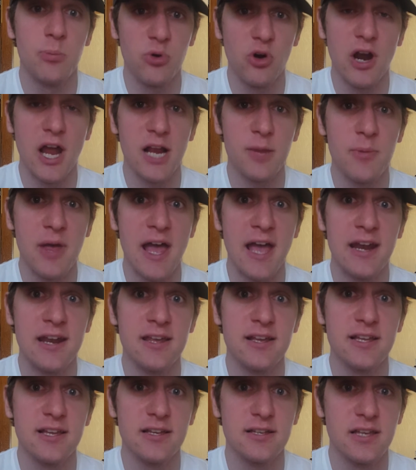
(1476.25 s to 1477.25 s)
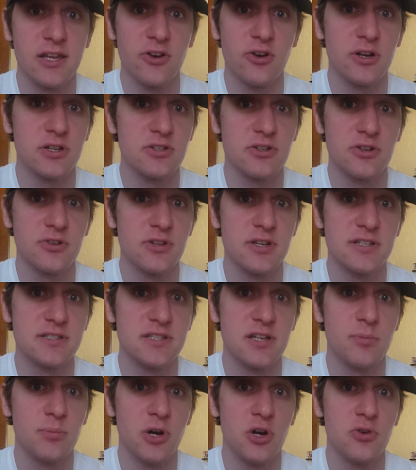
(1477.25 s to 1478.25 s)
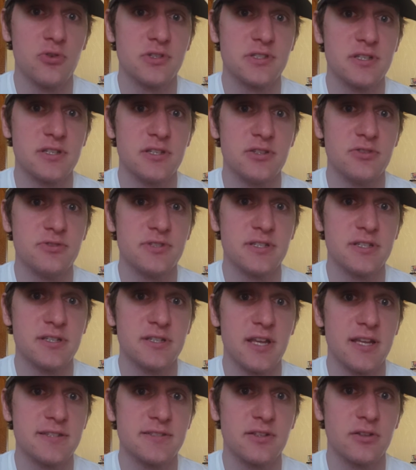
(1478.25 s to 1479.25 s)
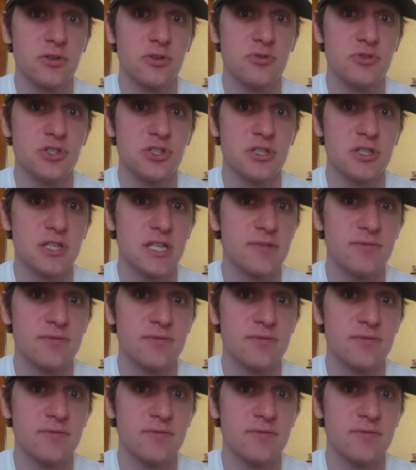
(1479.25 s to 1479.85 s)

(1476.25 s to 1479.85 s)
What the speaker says: pragmatic character that isn't opposed to using a solution,